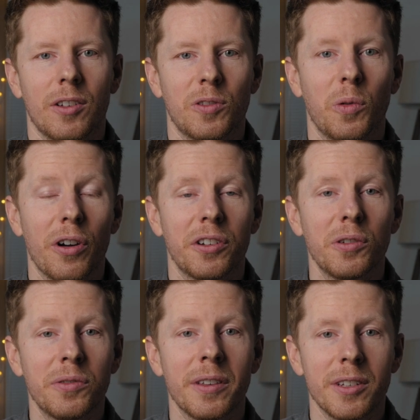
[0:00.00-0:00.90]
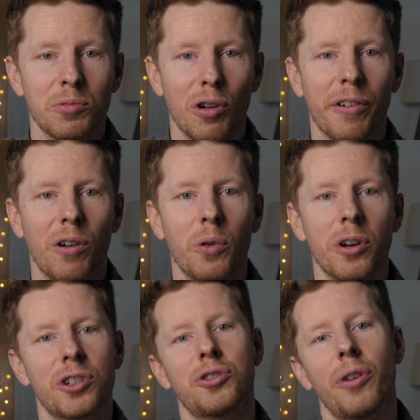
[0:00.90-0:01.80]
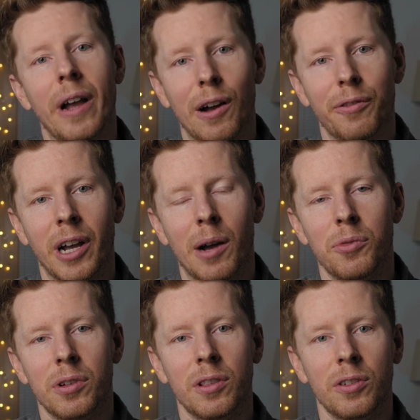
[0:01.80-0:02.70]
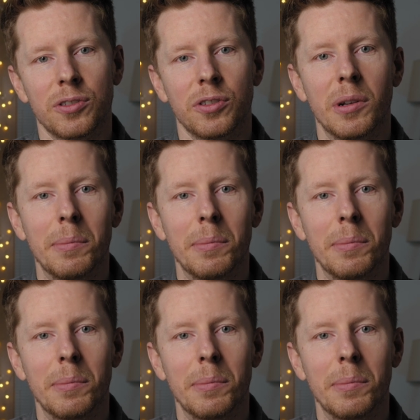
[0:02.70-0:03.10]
So where I do think this profile works straight out of camera and looks good